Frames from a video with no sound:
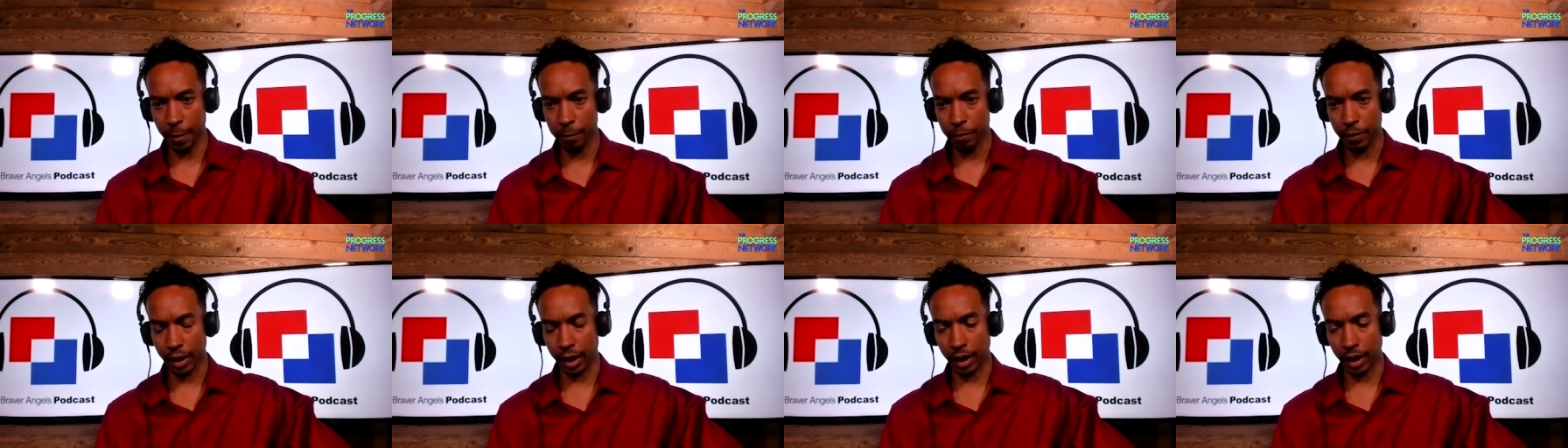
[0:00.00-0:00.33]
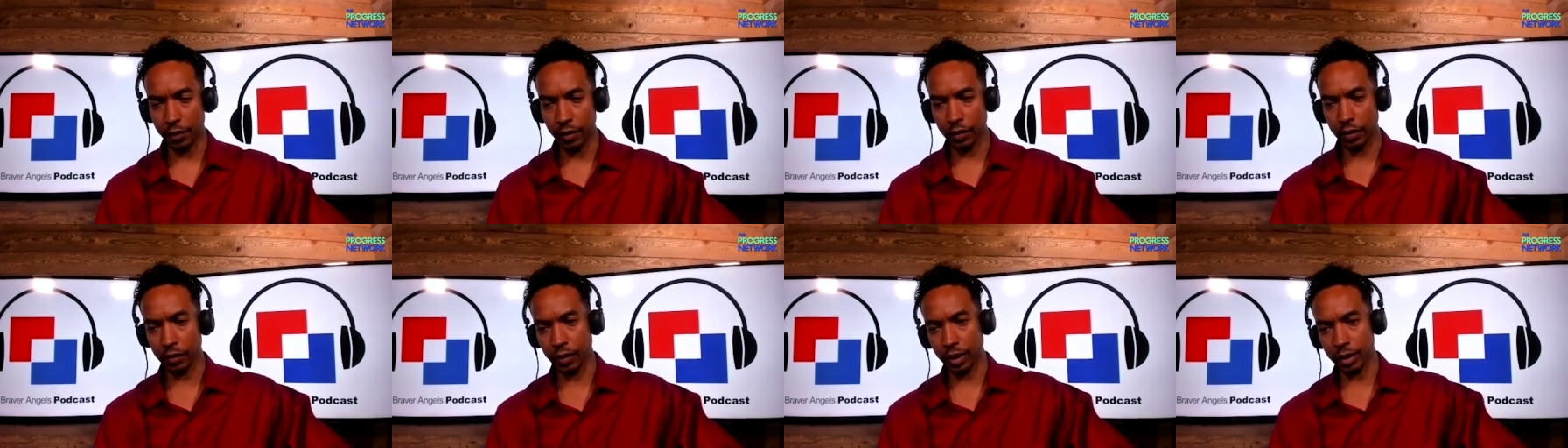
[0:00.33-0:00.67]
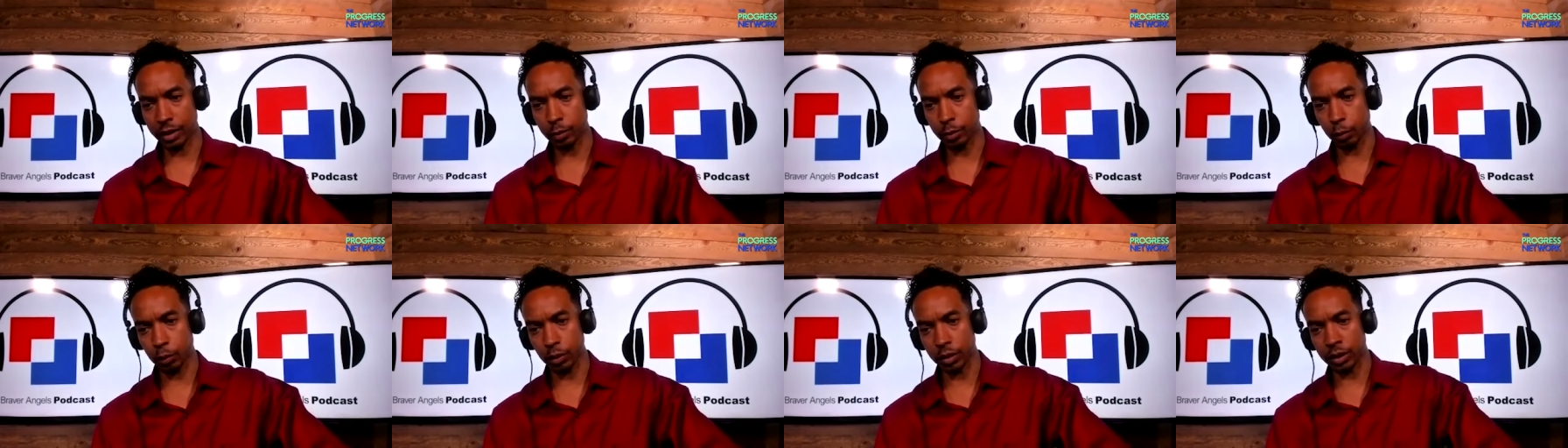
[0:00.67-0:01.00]
And I think that that's
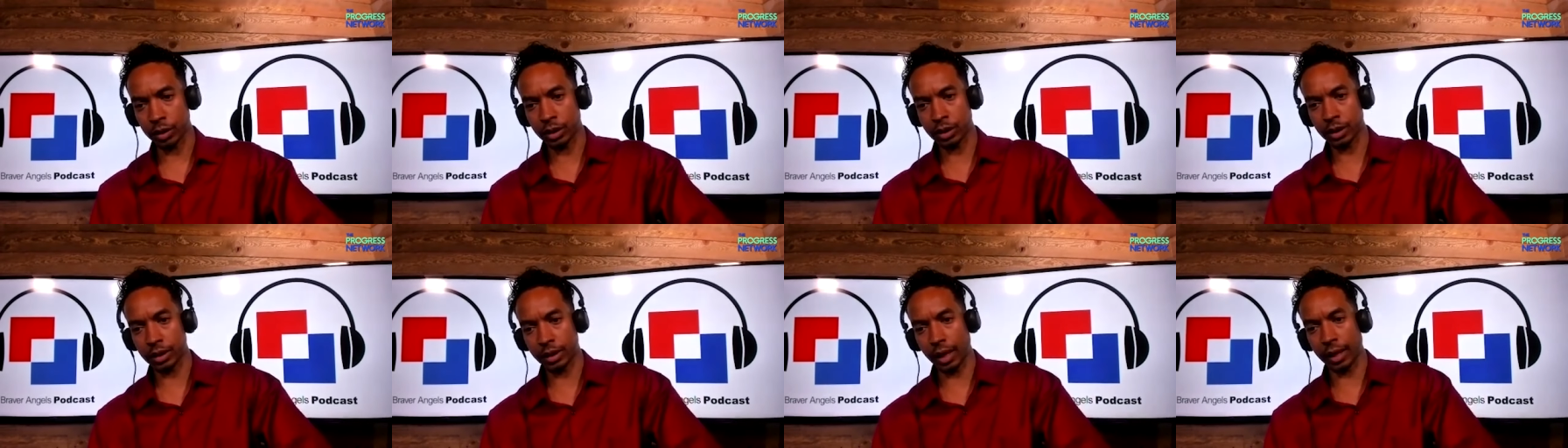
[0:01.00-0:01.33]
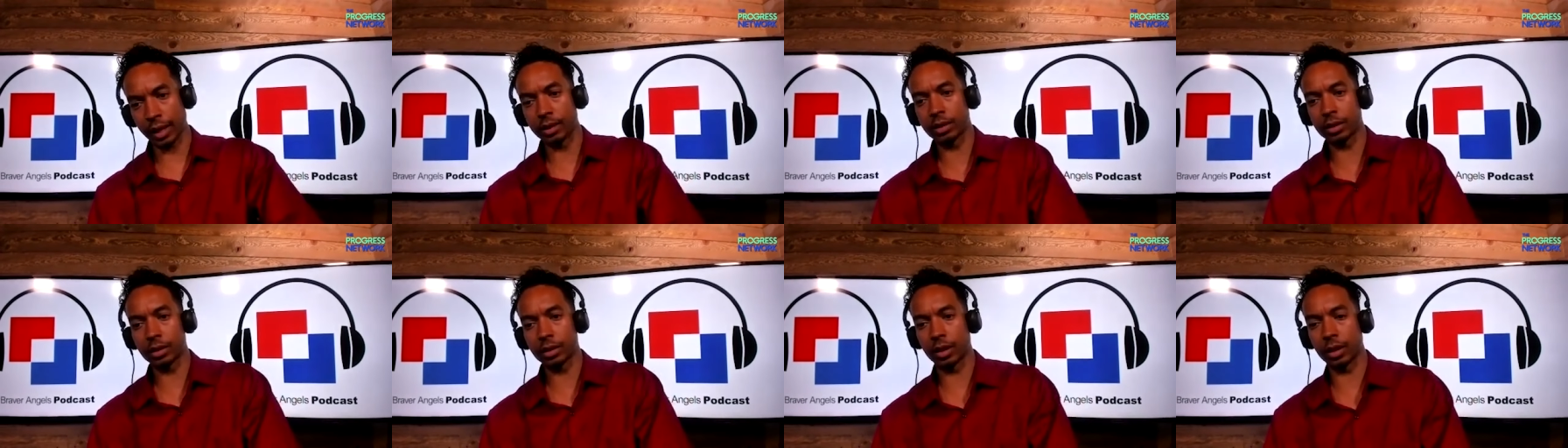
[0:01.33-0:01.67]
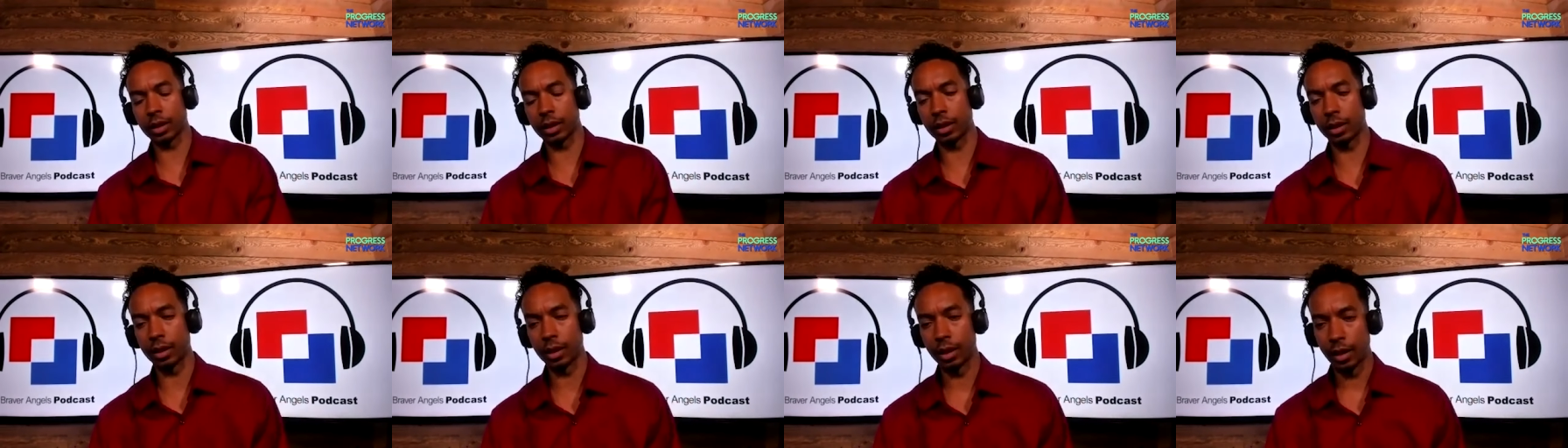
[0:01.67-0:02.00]

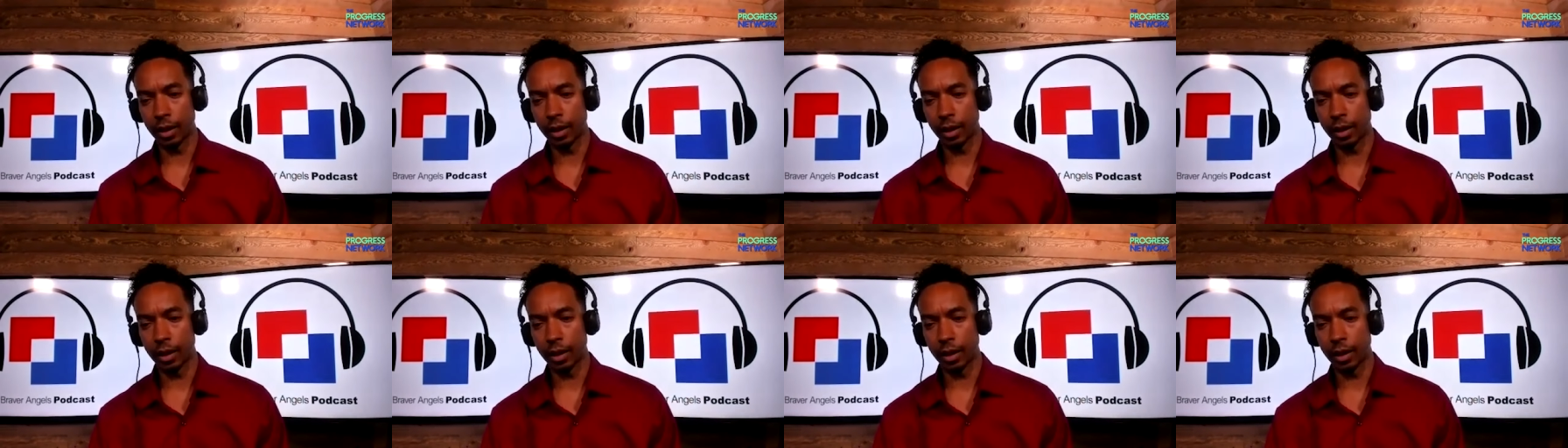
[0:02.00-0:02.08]
precisely